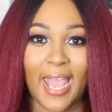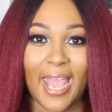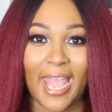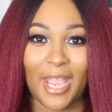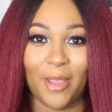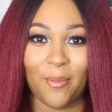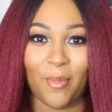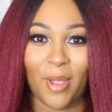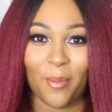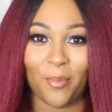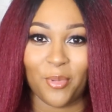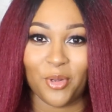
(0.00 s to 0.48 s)

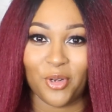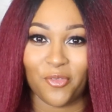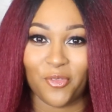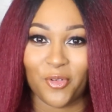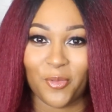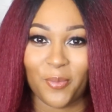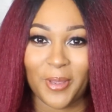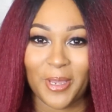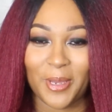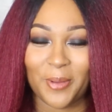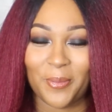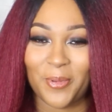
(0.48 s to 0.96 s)
Hey my
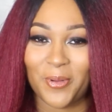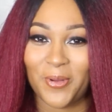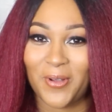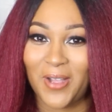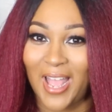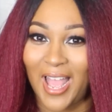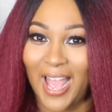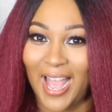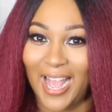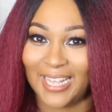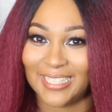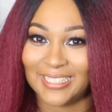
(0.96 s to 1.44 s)
beautiful people,
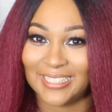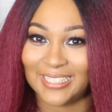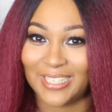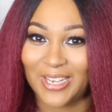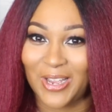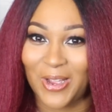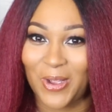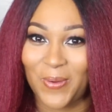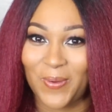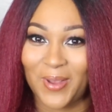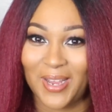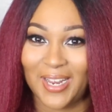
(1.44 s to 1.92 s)
how's it
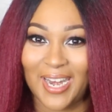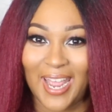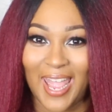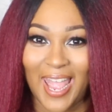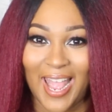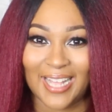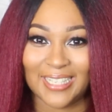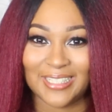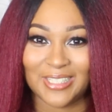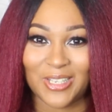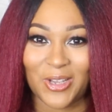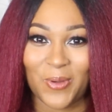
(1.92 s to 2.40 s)
going?
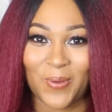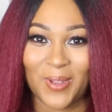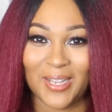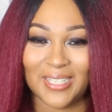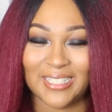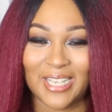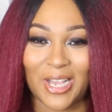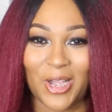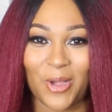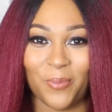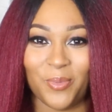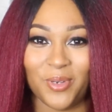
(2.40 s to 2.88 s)
As
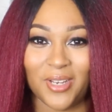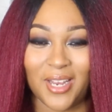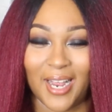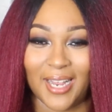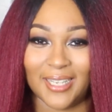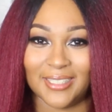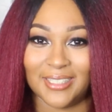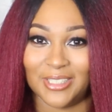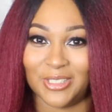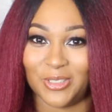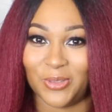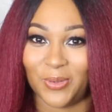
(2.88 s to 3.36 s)
always, I hope you
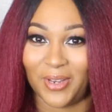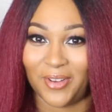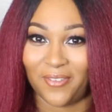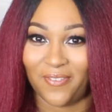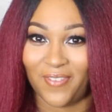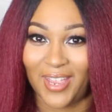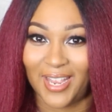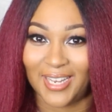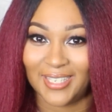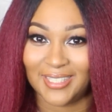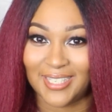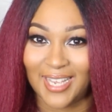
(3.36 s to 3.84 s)
guys are doing
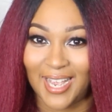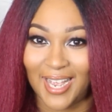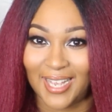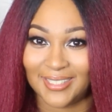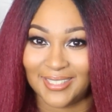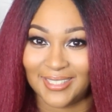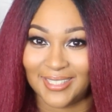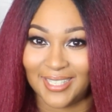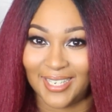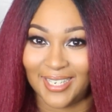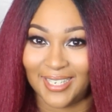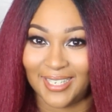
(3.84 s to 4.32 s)

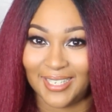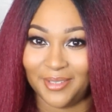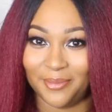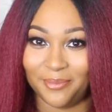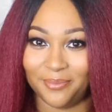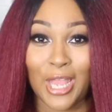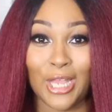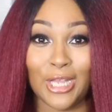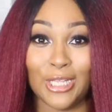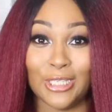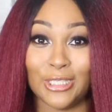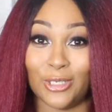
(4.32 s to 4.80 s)
fantastic.
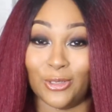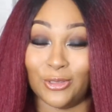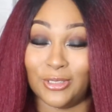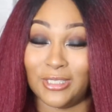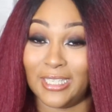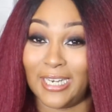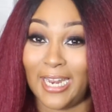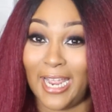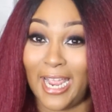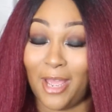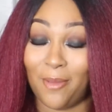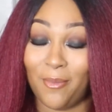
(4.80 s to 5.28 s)
So
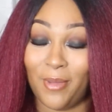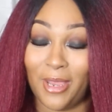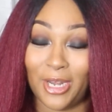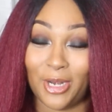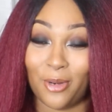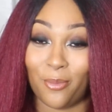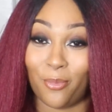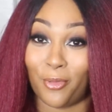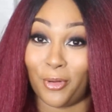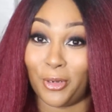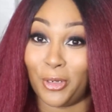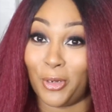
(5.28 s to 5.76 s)
today I'm here
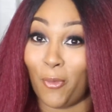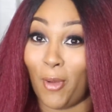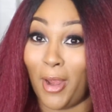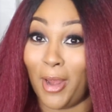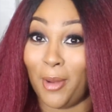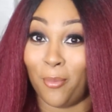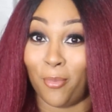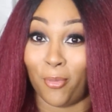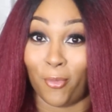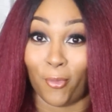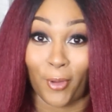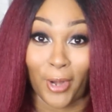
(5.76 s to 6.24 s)
to bring you
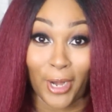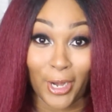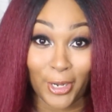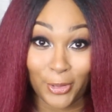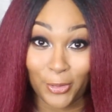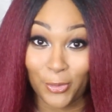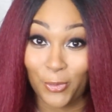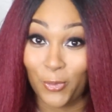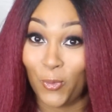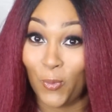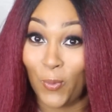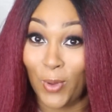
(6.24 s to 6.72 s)
a
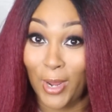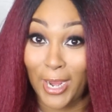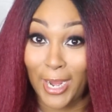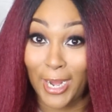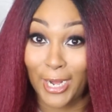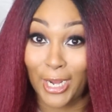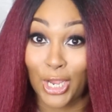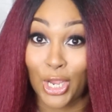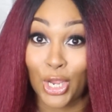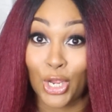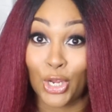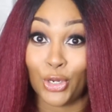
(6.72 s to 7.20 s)
brand new
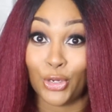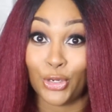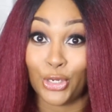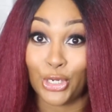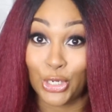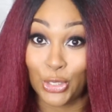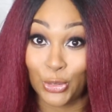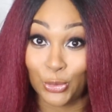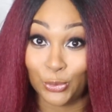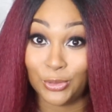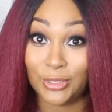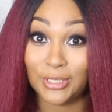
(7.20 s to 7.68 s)
wig.
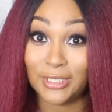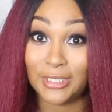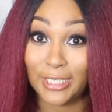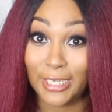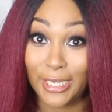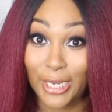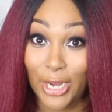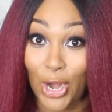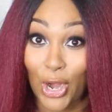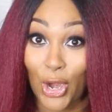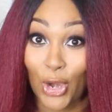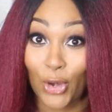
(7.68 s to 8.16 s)
You
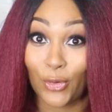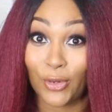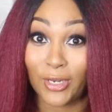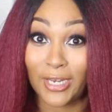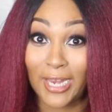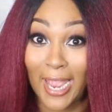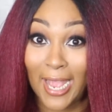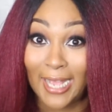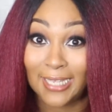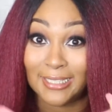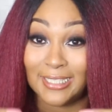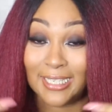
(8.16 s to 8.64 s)
see her,
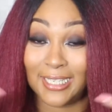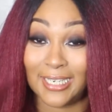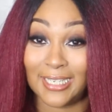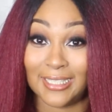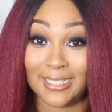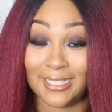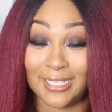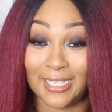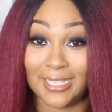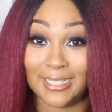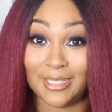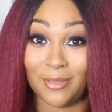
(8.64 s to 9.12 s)
yes, it
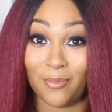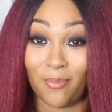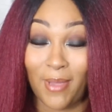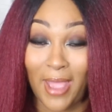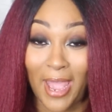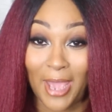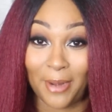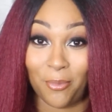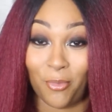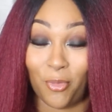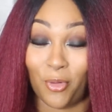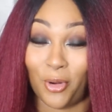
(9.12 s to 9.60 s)
is this
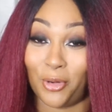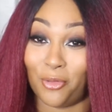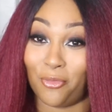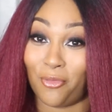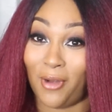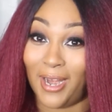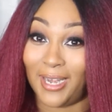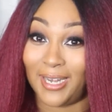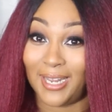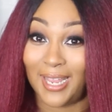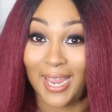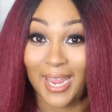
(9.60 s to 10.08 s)
bad boy
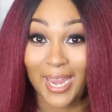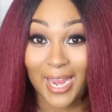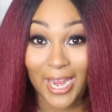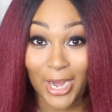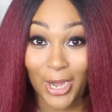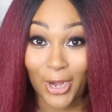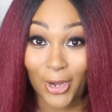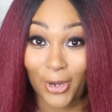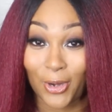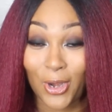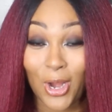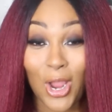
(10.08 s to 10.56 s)
right
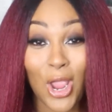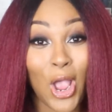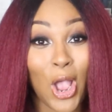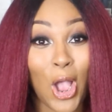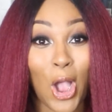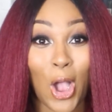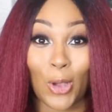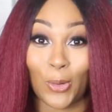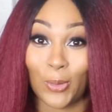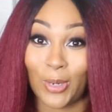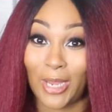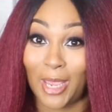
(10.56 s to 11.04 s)
here.
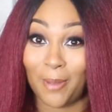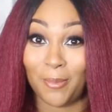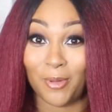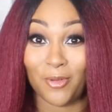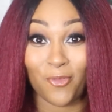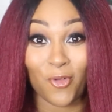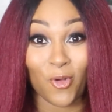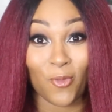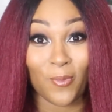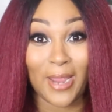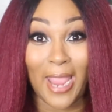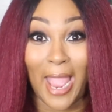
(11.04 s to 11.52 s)
Okay,
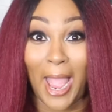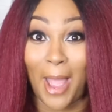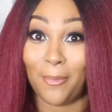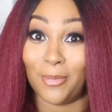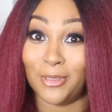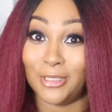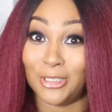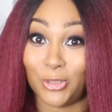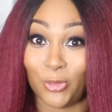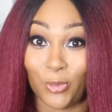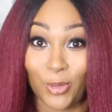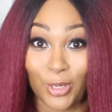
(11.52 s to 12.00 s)
before we
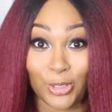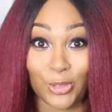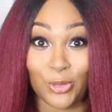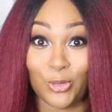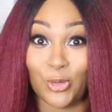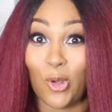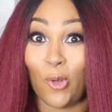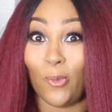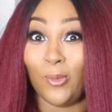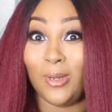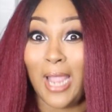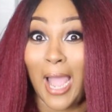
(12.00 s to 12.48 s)
hop into it, you
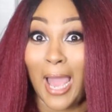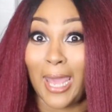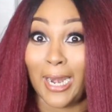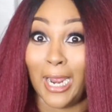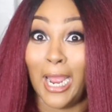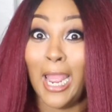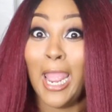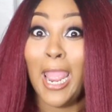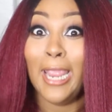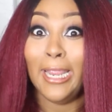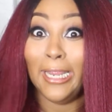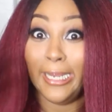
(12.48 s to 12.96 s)
know we
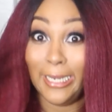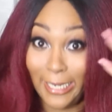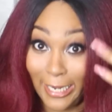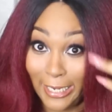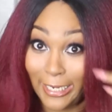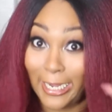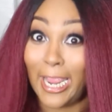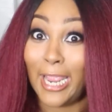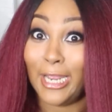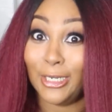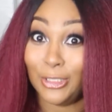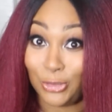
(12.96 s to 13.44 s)
gotta
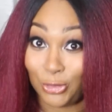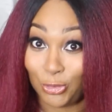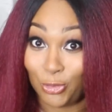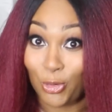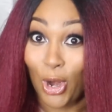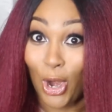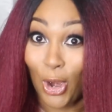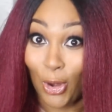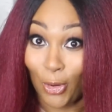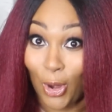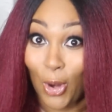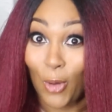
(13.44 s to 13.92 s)
get into
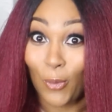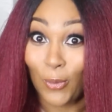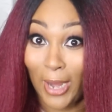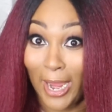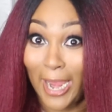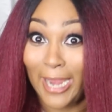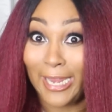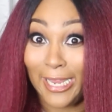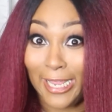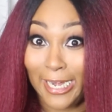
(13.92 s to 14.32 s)
her, okay?